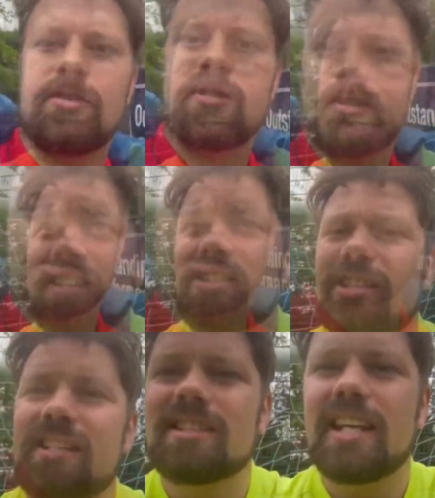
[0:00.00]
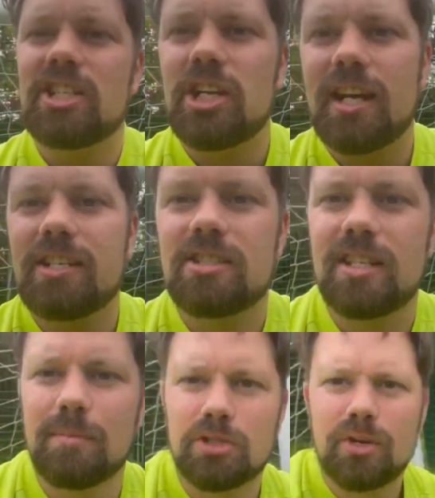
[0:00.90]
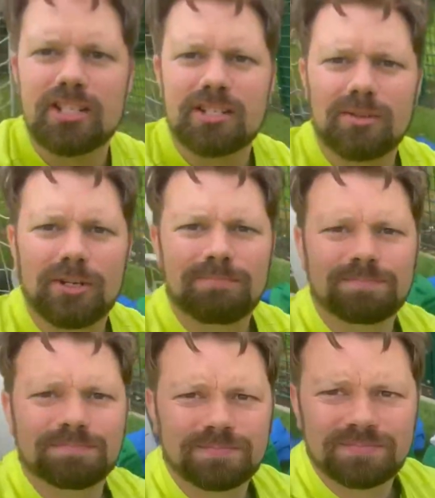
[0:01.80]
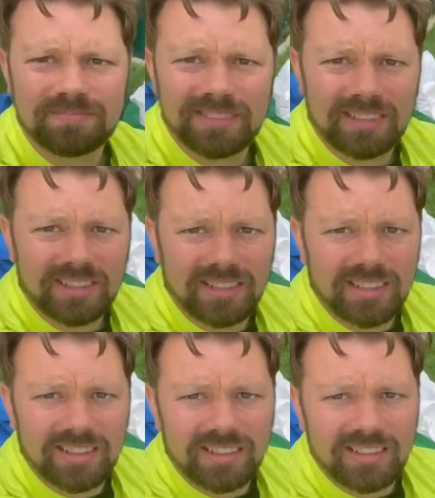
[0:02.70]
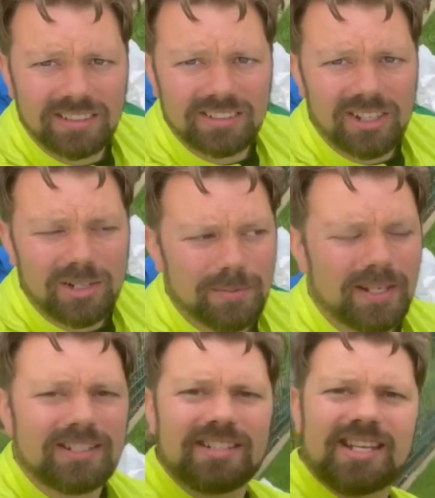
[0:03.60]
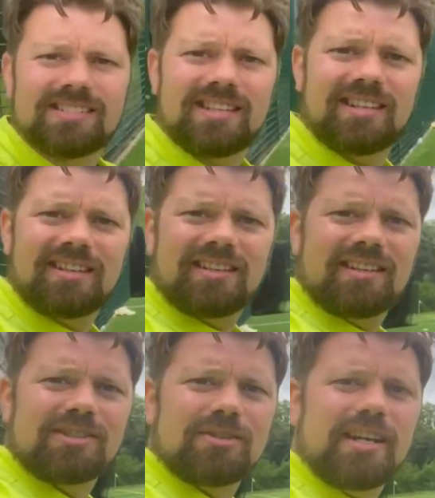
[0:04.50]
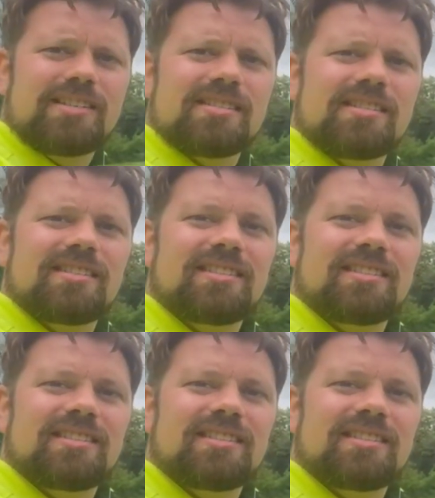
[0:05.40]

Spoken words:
Katie just had to get changed in my dressing room. The side of the pitch, there's Grace.